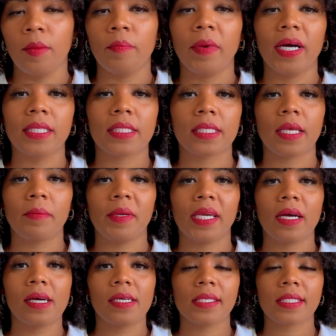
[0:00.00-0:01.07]
but
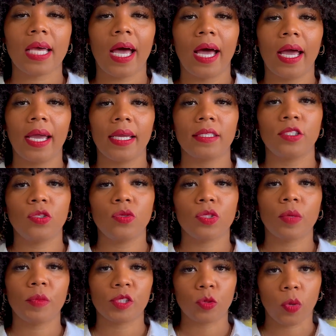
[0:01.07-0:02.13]
because I do so
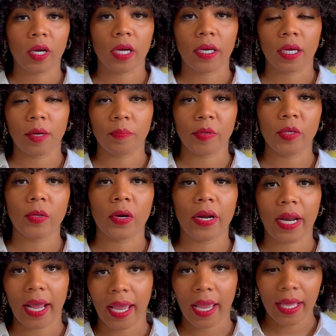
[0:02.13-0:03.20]
much work on a computer and
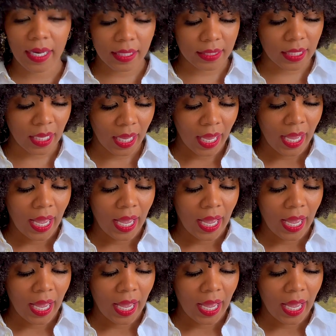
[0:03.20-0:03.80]
I edit,